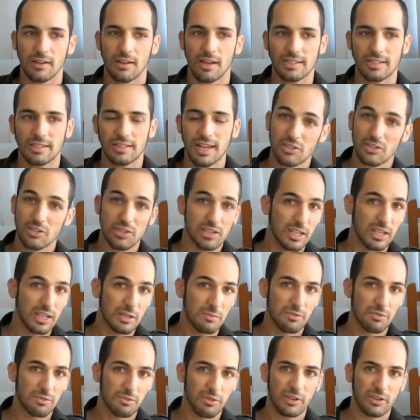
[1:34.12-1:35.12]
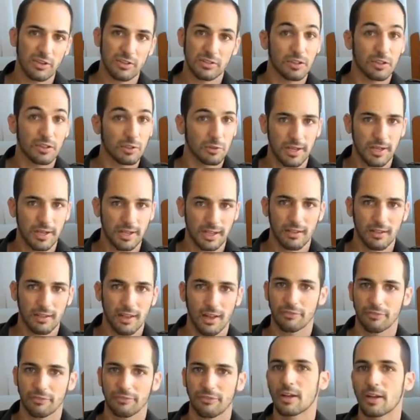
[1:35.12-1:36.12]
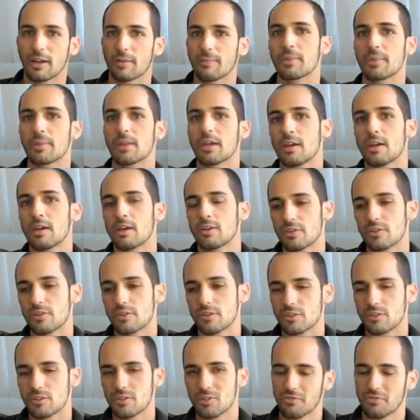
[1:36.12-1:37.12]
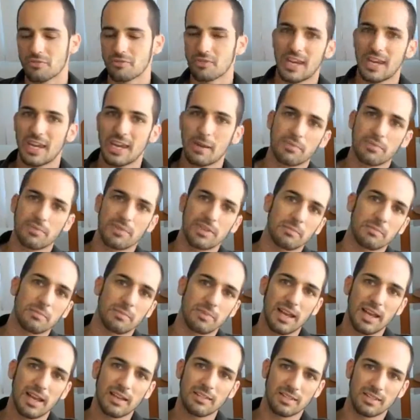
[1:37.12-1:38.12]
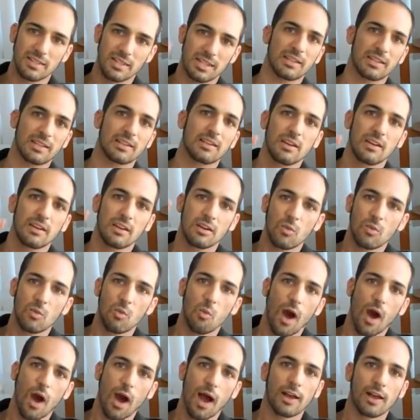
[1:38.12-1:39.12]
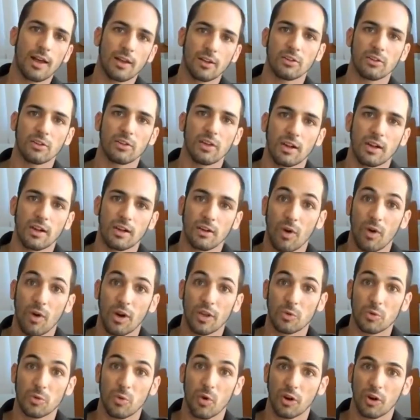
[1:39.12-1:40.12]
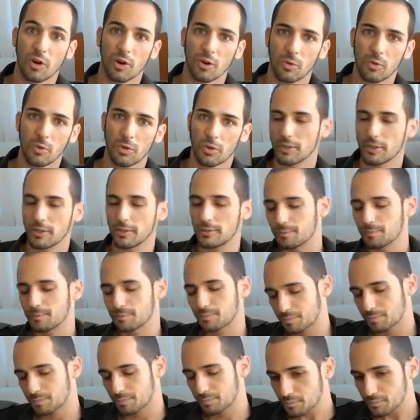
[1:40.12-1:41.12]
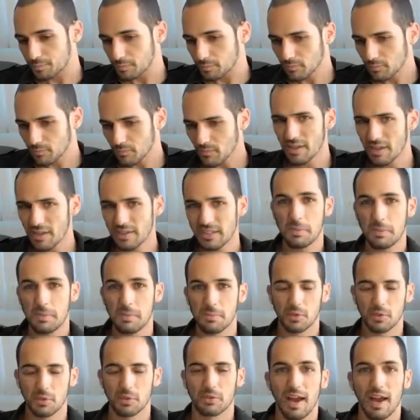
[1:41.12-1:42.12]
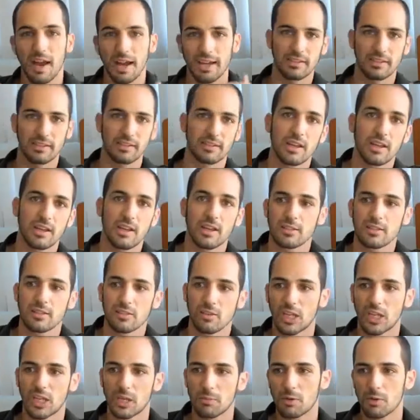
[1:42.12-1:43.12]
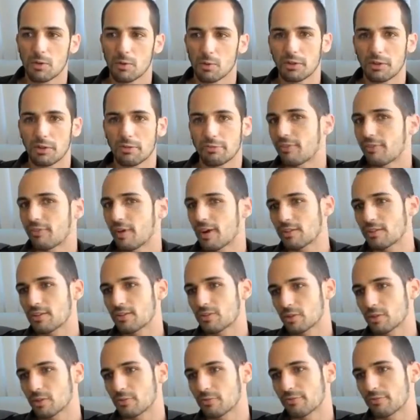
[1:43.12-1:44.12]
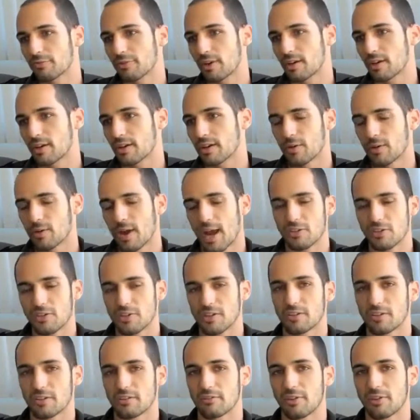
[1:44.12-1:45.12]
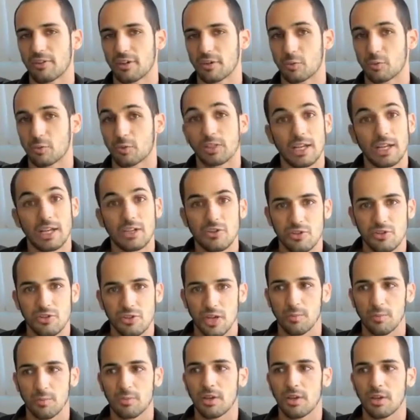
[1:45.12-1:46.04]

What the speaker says: actually can be very exhilarating and a lot of fun just to sort of keep them guessing while you are at work and keep them sort of heightened. So it can be a really fun sort of interaction and fun relationship